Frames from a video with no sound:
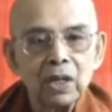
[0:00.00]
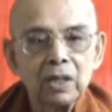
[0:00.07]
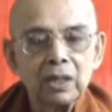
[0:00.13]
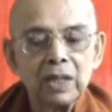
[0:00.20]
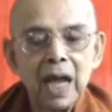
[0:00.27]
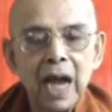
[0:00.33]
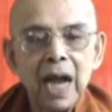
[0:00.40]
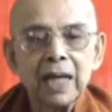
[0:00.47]

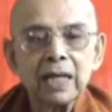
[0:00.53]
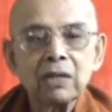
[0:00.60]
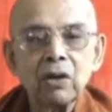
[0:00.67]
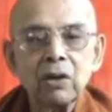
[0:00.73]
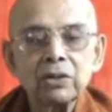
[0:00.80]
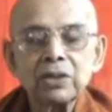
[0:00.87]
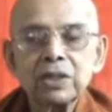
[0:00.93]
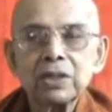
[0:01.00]
The eye
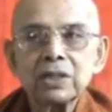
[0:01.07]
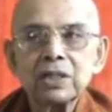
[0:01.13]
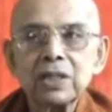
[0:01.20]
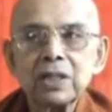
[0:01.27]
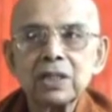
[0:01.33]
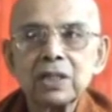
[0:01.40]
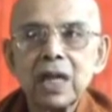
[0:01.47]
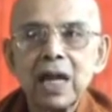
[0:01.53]

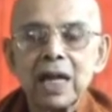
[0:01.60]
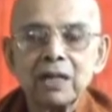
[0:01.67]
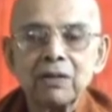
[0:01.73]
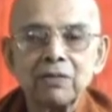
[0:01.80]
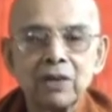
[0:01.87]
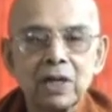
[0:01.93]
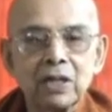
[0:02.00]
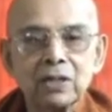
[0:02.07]
consciousness
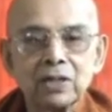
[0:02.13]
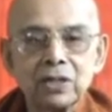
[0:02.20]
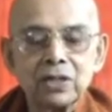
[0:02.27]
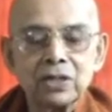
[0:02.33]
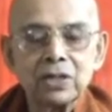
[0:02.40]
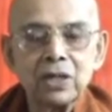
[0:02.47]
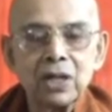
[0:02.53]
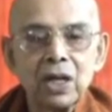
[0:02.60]

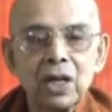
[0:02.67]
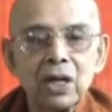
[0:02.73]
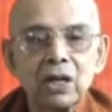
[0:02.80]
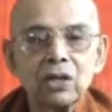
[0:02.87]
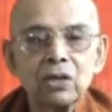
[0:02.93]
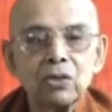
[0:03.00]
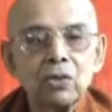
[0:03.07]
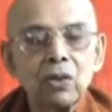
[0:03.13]
adverts
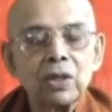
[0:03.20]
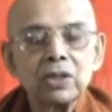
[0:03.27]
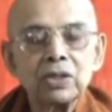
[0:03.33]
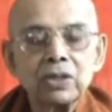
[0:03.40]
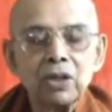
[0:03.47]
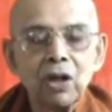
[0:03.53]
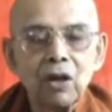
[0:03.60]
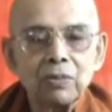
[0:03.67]

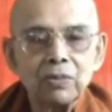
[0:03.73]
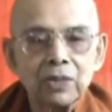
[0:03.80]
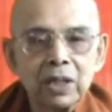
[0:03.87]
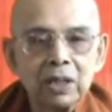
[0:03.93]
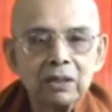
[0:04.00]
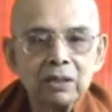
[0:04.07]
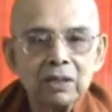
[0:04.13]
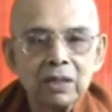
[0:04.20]
towards the
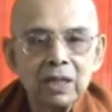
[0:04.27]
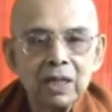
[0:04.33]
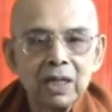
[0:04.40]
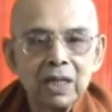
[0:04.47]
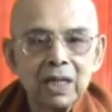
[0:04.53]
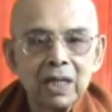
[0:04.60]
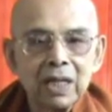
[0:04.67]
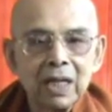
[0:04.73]
object,
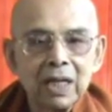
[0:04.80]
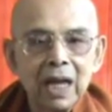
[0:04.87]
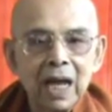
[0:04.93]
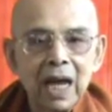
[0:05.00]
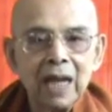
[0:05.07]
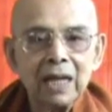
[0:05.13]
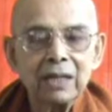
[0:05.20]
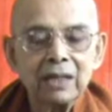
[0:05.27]

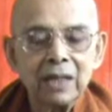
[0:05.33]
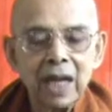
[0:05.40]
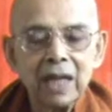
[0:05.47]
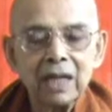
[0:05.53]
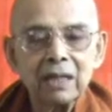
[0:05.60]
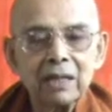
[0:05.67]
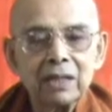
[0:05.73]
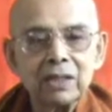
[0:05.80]
and
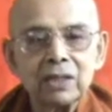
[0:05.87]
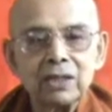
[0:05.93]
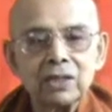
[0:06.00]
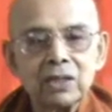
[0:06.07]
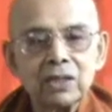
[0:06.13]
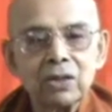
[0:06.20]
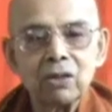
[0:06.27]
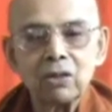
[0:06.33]
then
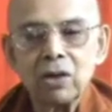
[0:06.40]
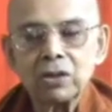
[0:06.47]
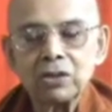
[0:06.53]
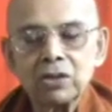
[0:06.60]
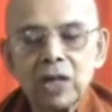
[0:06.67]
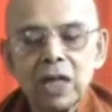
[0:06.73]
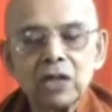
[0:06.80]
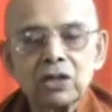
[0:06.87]
this
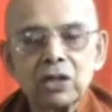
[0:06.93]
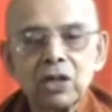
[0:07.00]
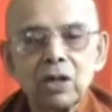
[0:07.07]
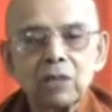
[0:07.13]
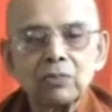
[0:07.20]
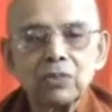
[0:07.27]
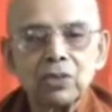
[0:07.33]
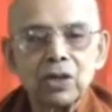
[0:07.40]
conjunction
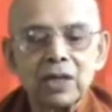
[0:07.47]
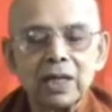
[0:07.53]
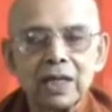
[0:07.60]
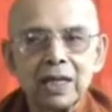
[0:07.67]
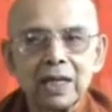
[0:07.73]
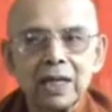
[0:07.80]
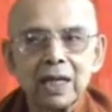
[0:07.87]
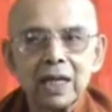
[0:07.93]
of three,
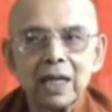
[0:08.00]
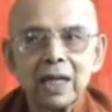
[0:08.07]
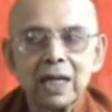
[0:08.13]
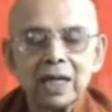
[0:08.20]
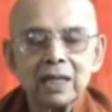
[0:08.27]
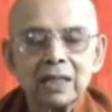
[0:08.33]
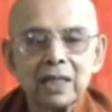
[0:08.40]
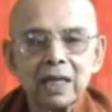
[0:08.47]

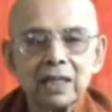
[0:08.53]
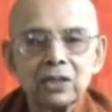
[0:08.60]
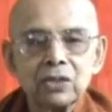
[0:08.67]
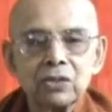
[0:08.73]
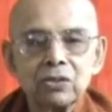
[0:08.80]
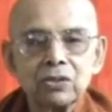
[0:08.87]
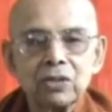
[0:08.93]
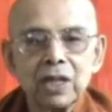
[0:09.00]
that is
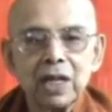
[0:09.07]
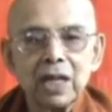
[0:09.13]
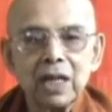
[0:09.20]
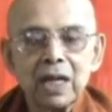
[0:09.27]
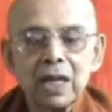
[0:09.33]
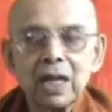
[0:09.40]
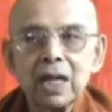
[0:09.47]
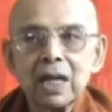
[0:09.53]
to say,
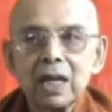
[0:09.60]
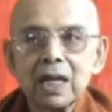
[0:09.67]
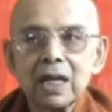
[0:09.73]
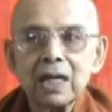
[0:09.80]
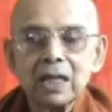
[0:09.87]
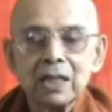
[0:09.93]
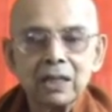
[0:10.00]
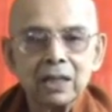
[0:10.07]

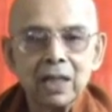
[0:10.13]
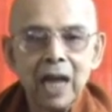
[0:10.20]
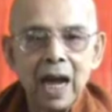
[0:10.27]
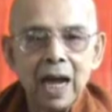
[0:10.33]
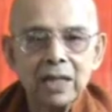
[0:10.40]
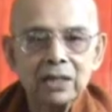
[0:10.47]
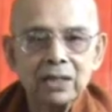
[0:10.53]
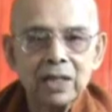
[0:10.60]

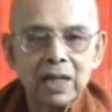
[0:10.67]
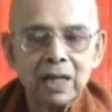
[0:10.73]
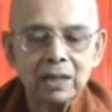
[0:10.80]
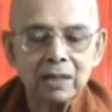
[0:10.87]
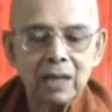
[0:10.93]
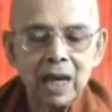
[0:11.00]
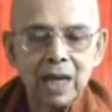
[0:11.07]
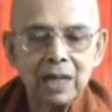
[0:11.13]

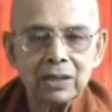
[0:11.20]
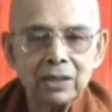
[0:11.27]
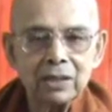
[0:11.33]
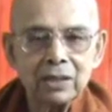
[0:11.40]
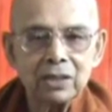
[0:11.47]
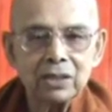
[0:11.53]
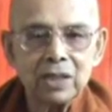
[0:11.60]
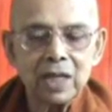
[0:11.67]

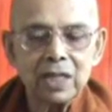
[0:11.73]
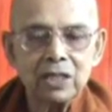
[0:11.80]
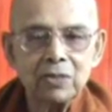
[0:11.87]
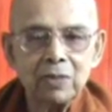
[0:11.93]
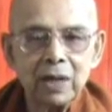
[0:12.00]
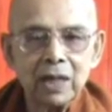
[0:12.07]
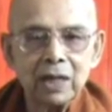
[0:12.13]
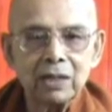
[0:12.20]
the sense
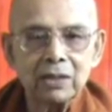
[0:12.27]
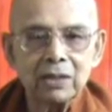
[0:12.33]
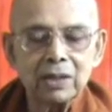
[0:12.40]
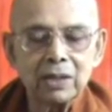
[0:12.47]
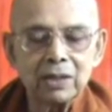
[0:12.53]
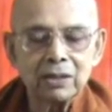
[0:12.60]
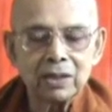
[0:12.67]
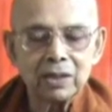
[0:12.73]
faculty,
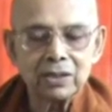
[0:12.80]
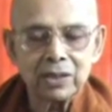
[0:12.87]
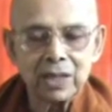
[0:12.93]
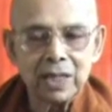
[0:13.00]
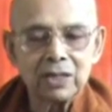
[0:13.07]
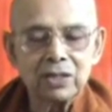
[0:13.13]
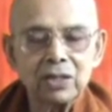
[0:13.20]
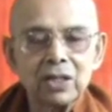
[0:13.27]
the
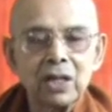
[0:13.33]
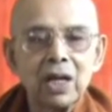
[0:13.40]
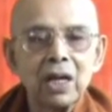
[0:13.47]
sense